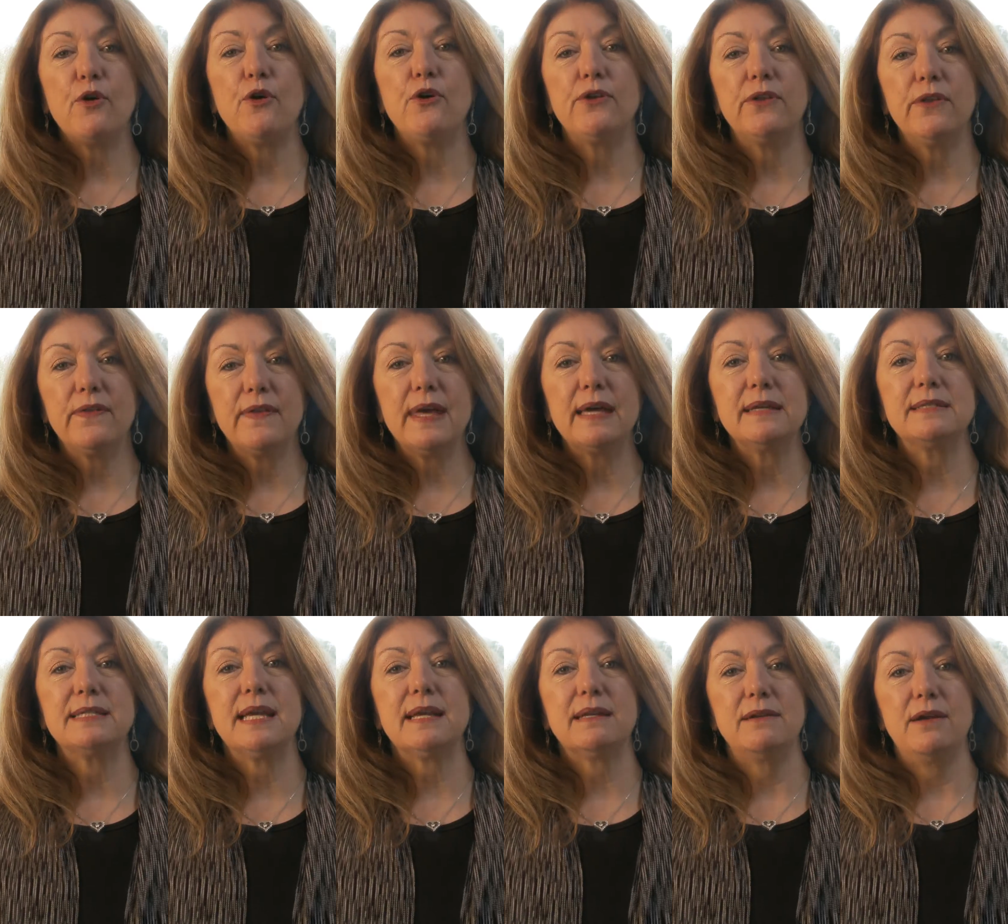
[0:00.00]
all of
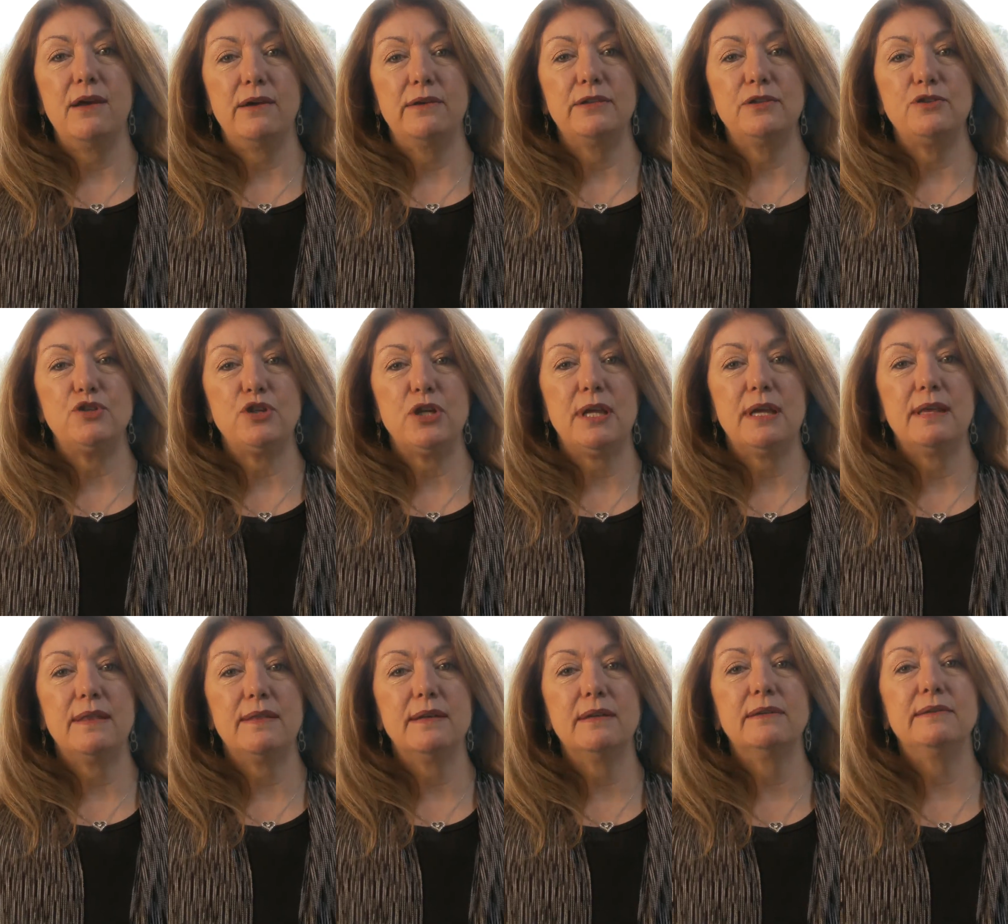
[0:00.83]
that
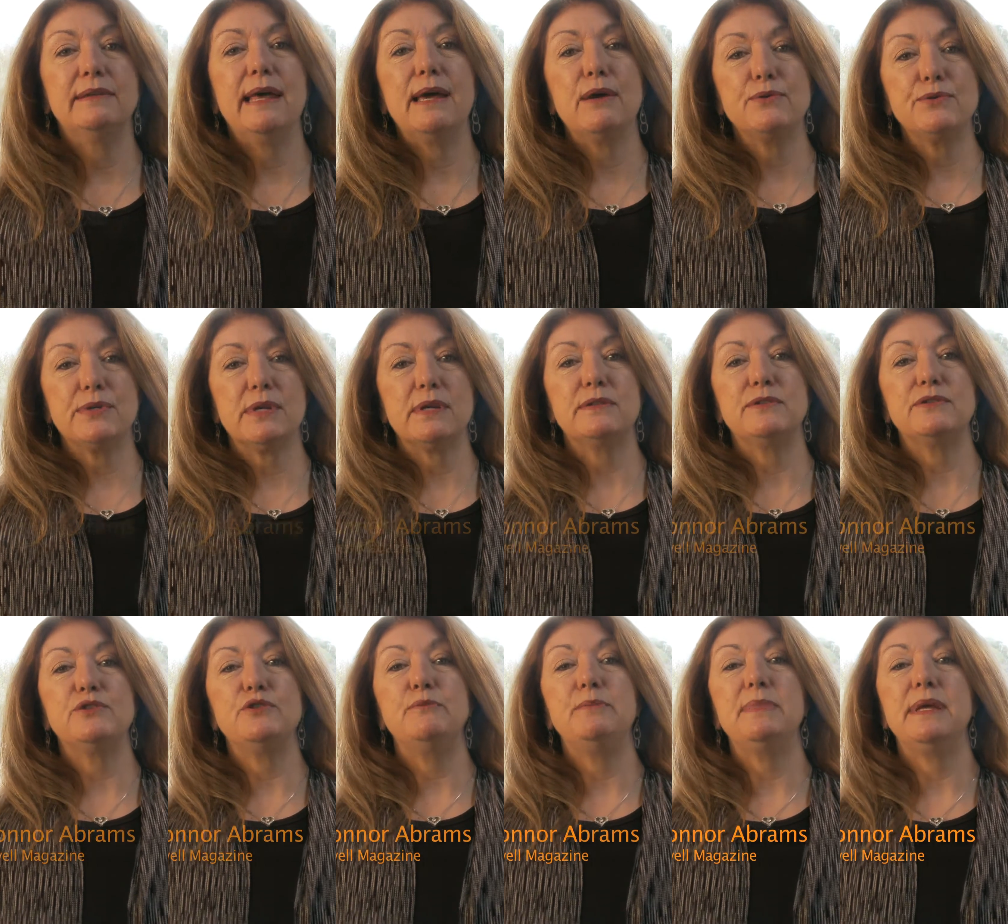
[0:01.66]
technology that allows
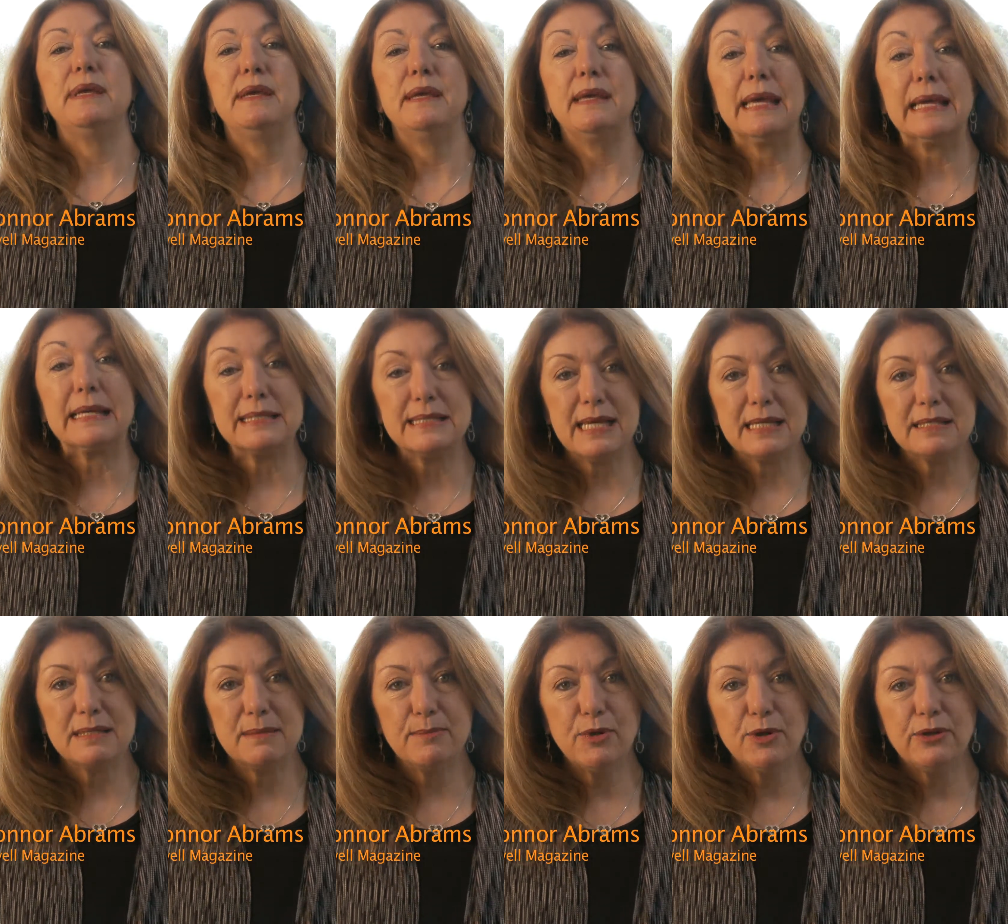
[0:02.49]
us to be
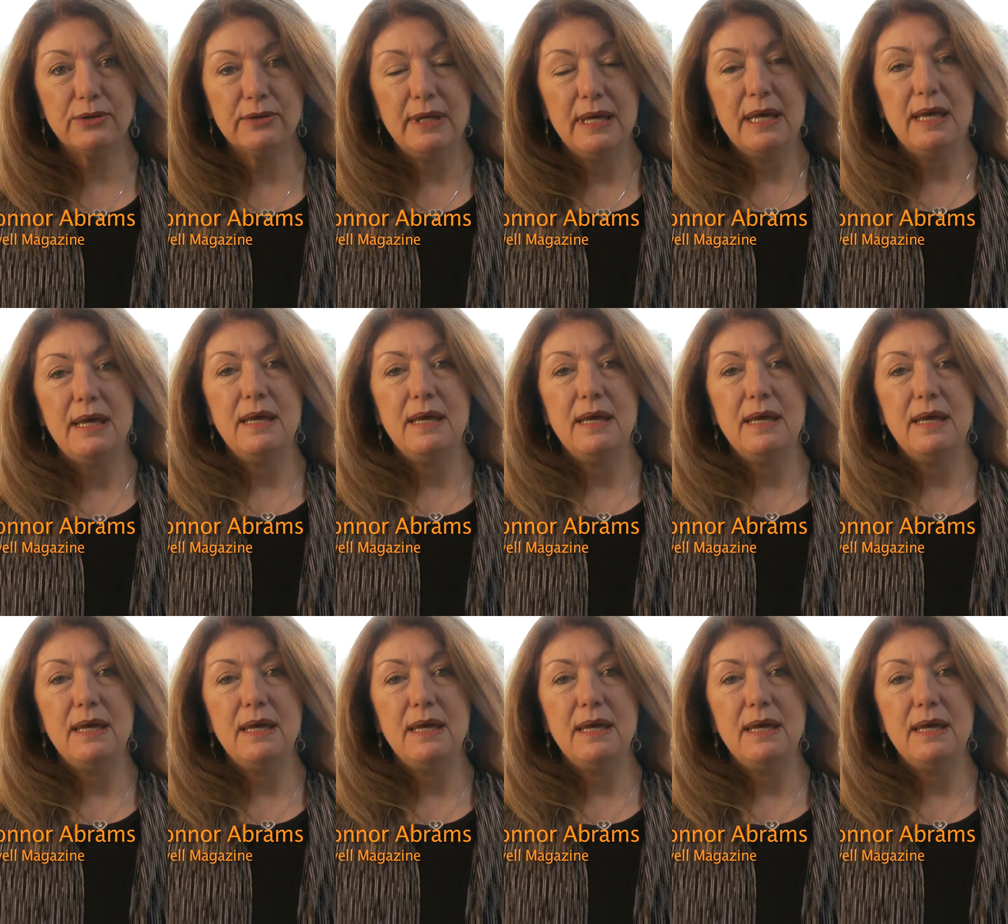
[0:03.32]
accessible,